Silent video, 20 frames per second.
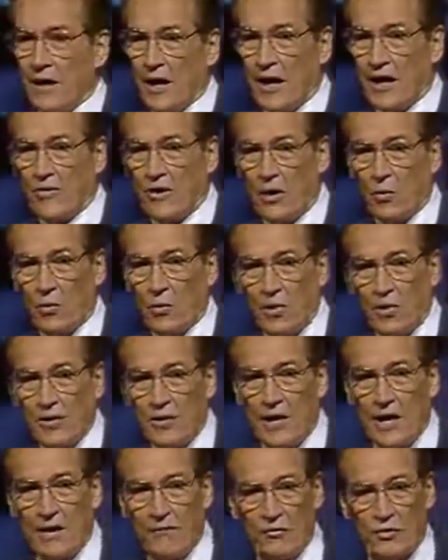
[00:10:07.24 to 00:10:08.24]
And they will
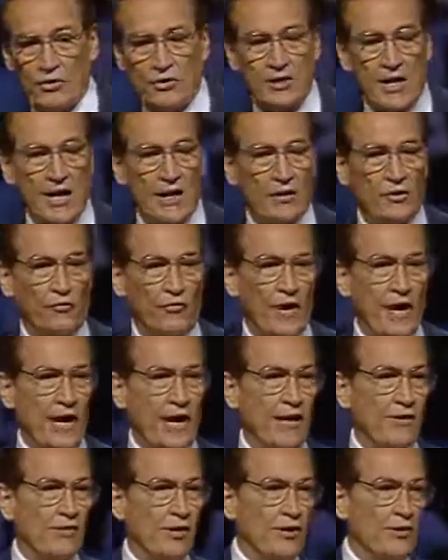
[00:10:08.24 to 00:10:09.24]
never
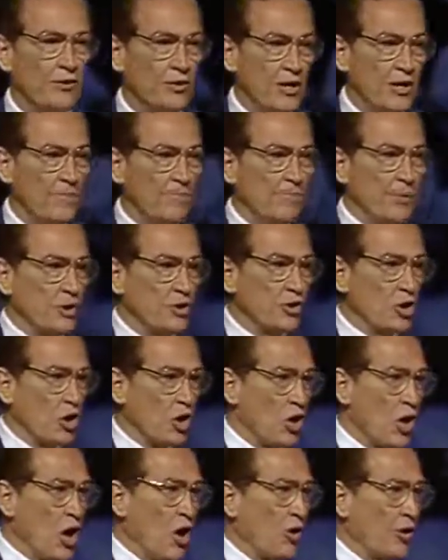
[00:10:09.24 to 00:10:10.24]
satisfy the deepest
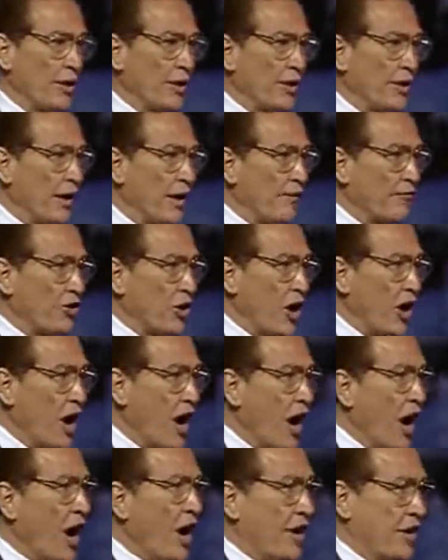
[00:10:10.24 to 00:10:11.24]
longing of your
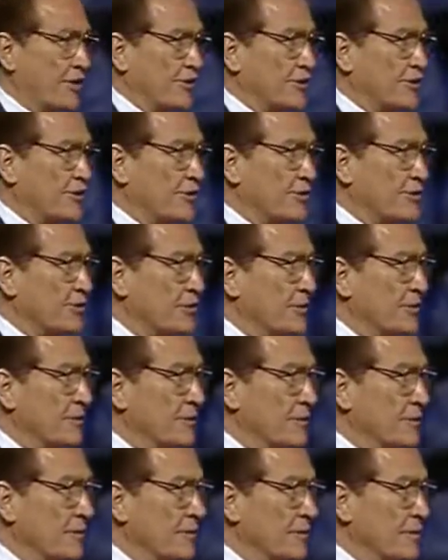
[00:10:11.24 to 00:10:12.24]
hearts.
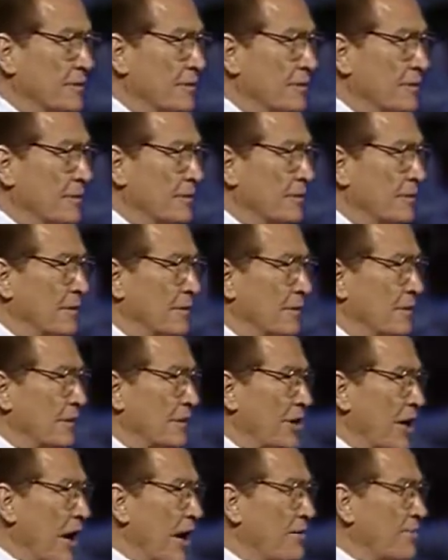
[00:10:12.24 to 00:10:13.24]

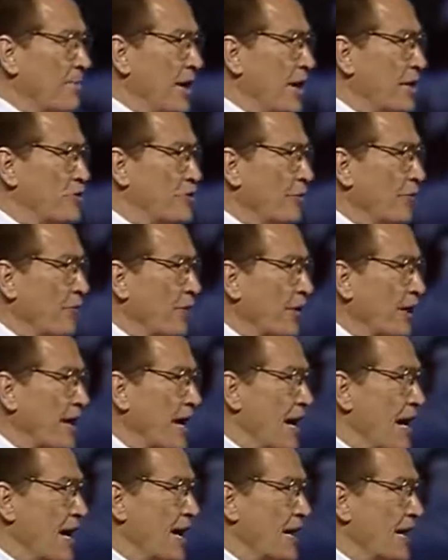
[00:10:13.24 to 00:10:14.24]
God made you for
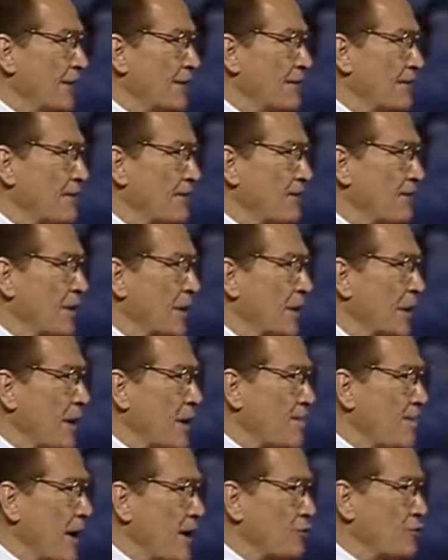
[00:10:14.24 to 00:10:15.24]
God.
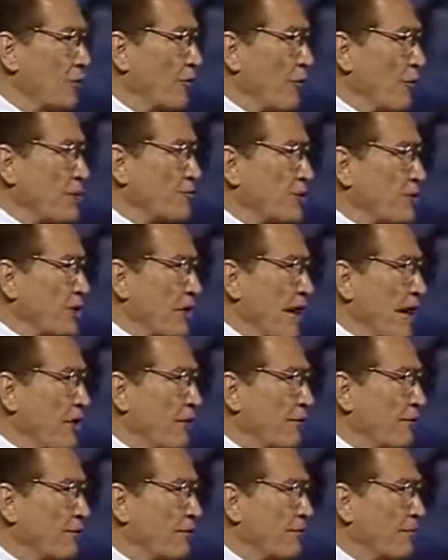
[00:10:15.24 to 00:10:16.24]
He made you for
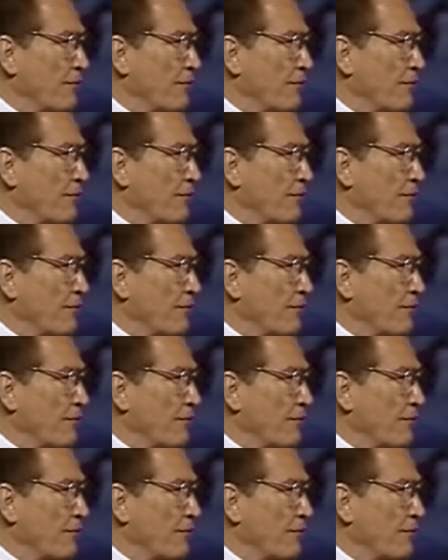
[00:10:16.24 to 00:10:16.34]
himself.